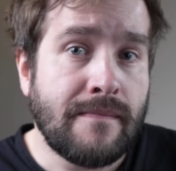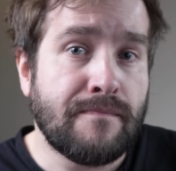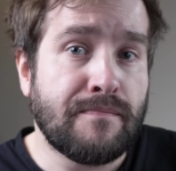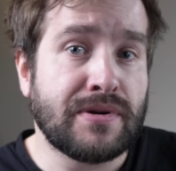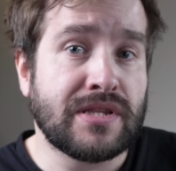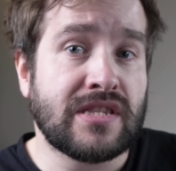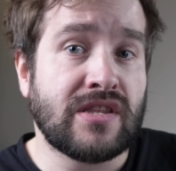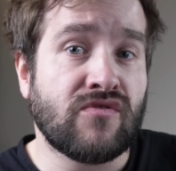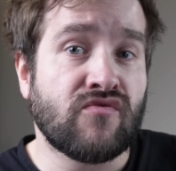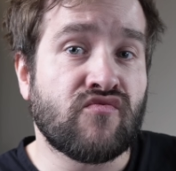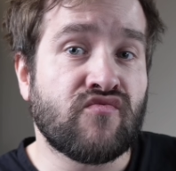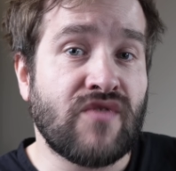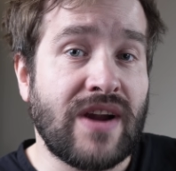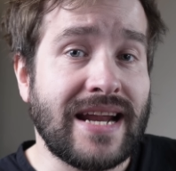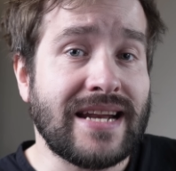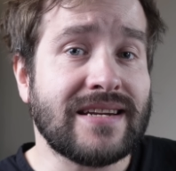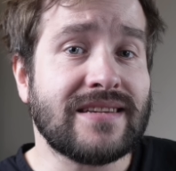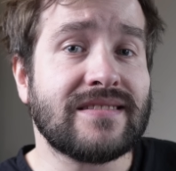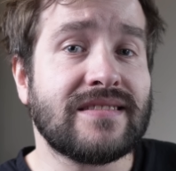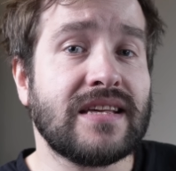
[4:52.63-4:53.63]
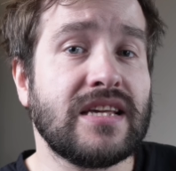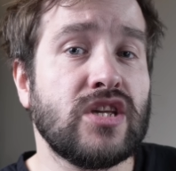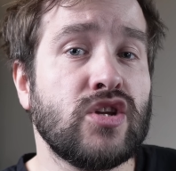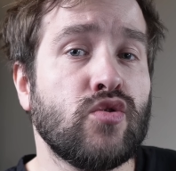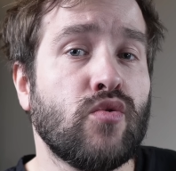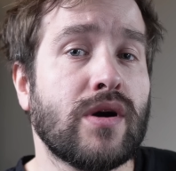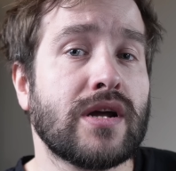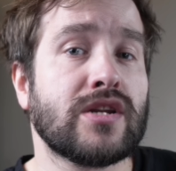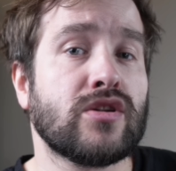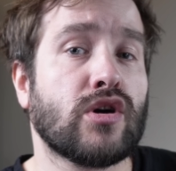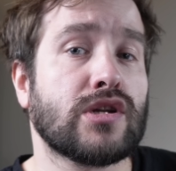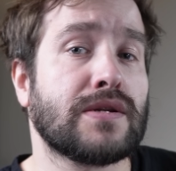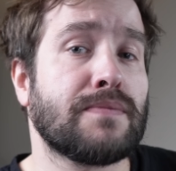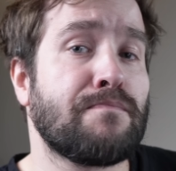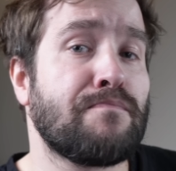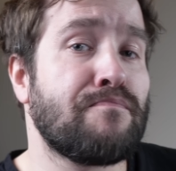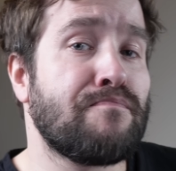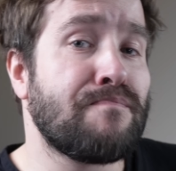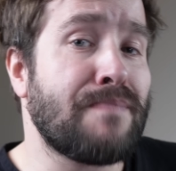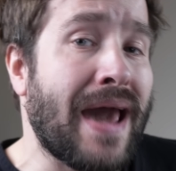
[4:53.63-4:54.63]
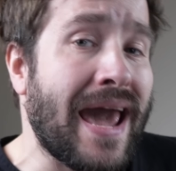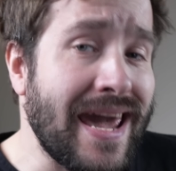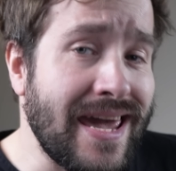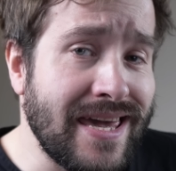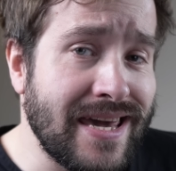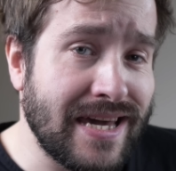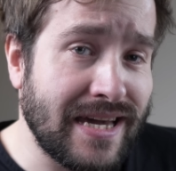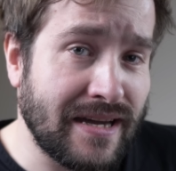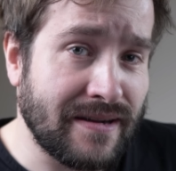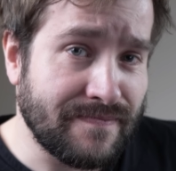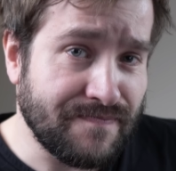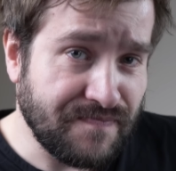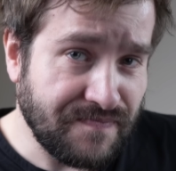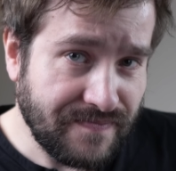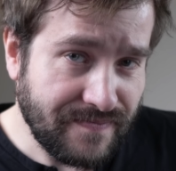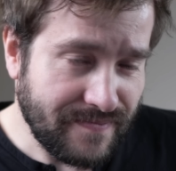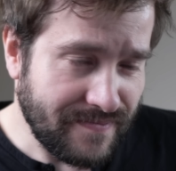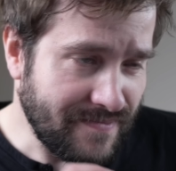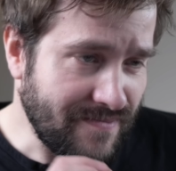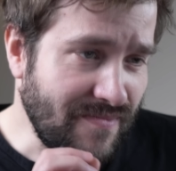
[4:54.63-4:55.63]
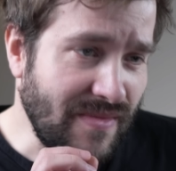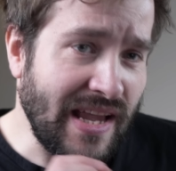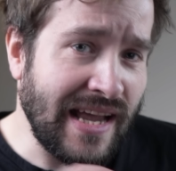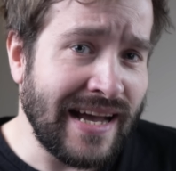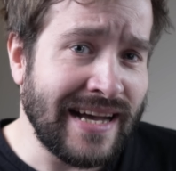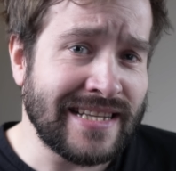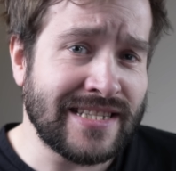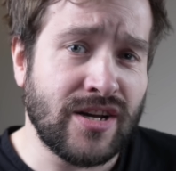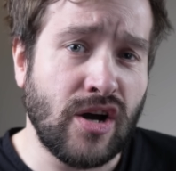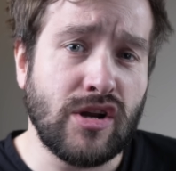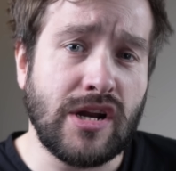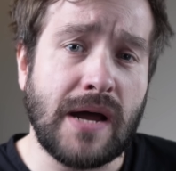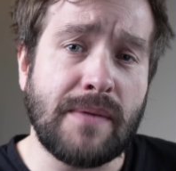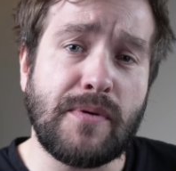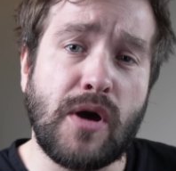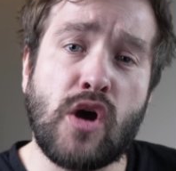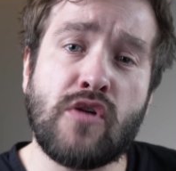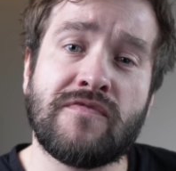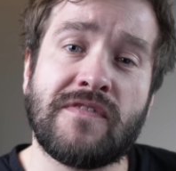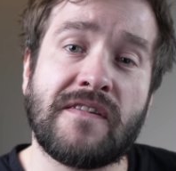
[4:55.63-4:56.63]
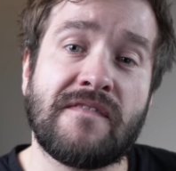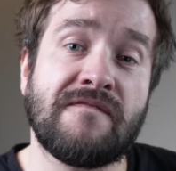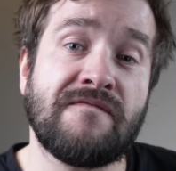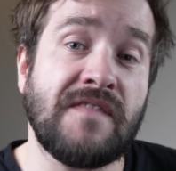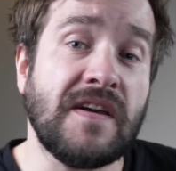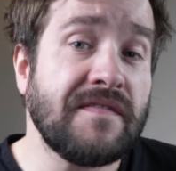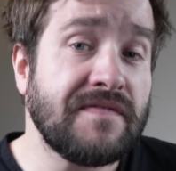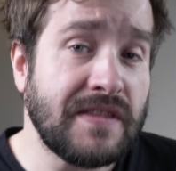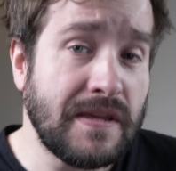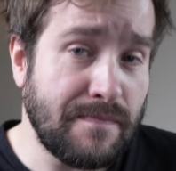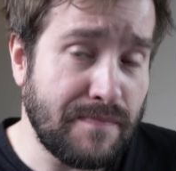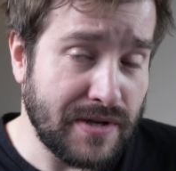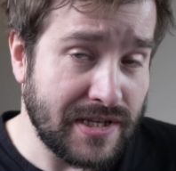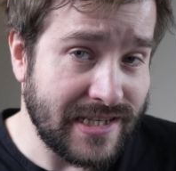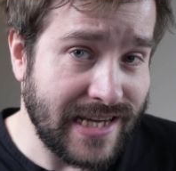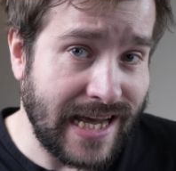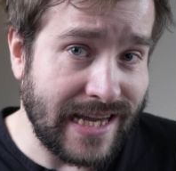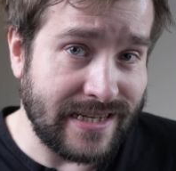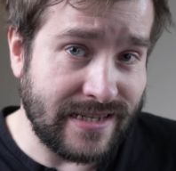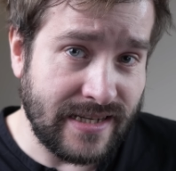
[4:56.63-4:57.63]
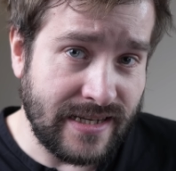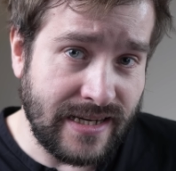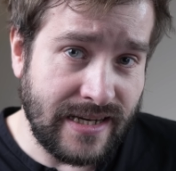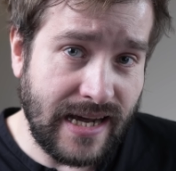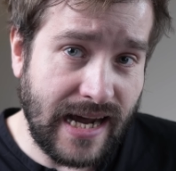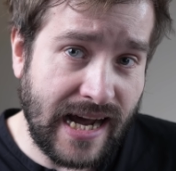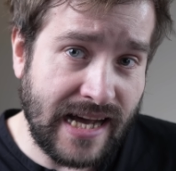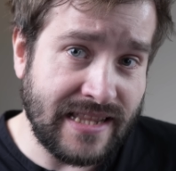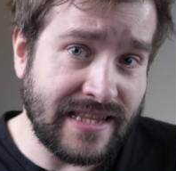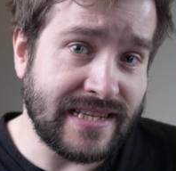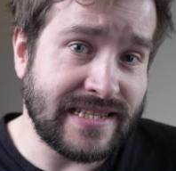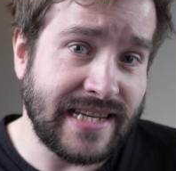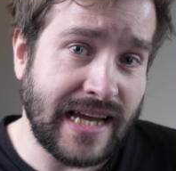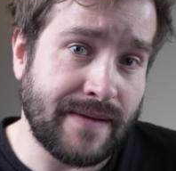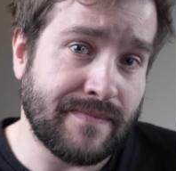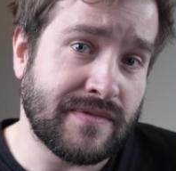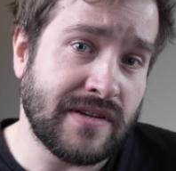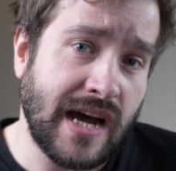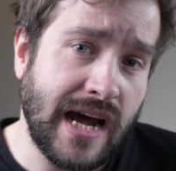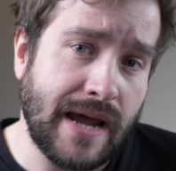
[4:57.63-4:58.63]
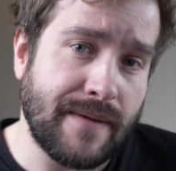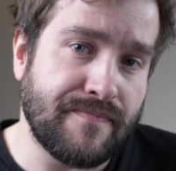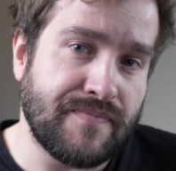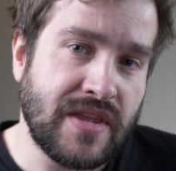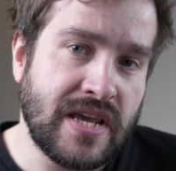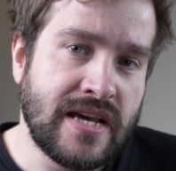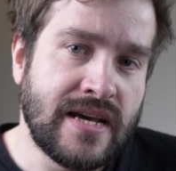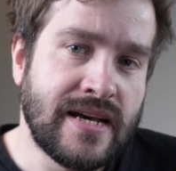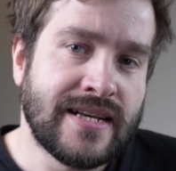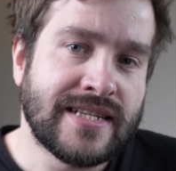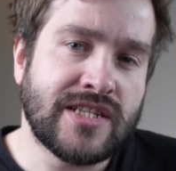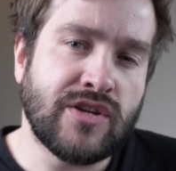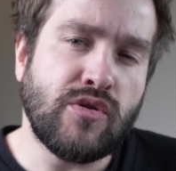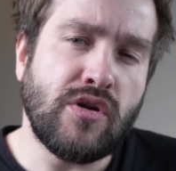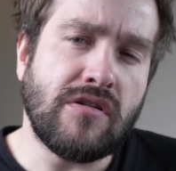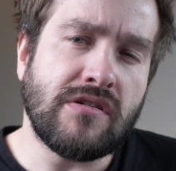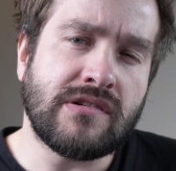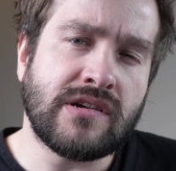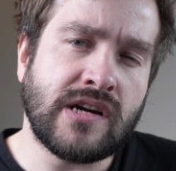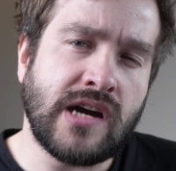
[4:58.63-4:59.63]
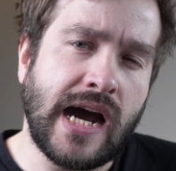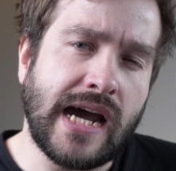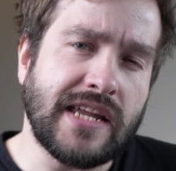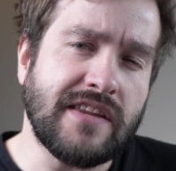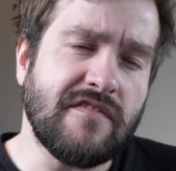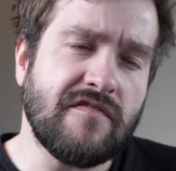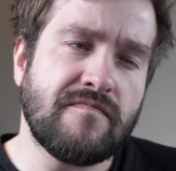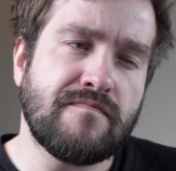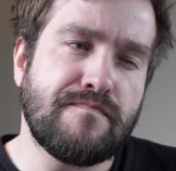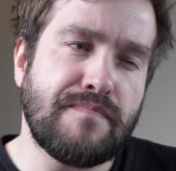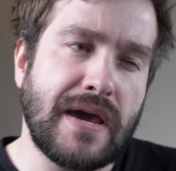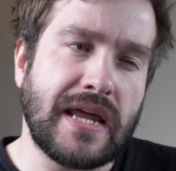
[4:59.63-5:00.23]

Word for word: but the rent that you are not paying has gone up over fifty percent. at the same time. So you're kind of